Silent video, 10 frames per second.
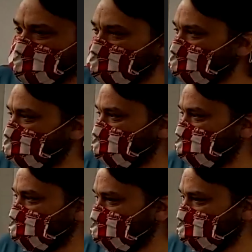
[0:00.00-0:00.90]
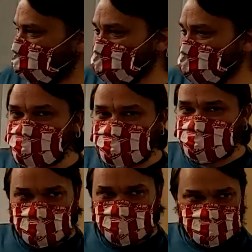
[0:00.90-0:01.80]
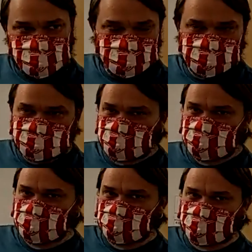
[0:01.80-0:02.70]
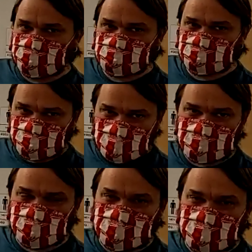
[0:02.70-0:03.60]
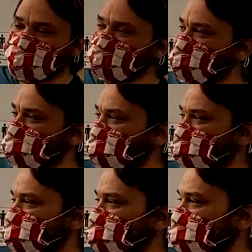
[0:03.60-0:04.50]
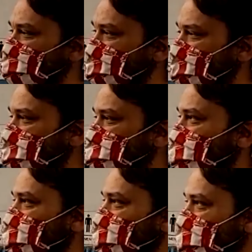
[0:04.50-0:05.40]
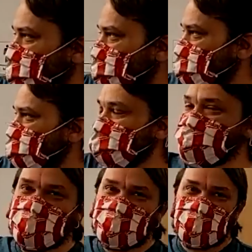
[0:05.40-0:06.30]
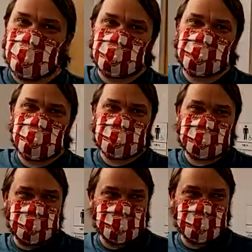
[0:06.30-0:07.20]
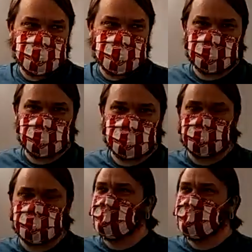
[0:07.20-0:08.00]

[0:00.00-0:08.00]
uh, can, are used to being able to use these zooming interfaces, map-like interfaces. So someday I want to do this again, and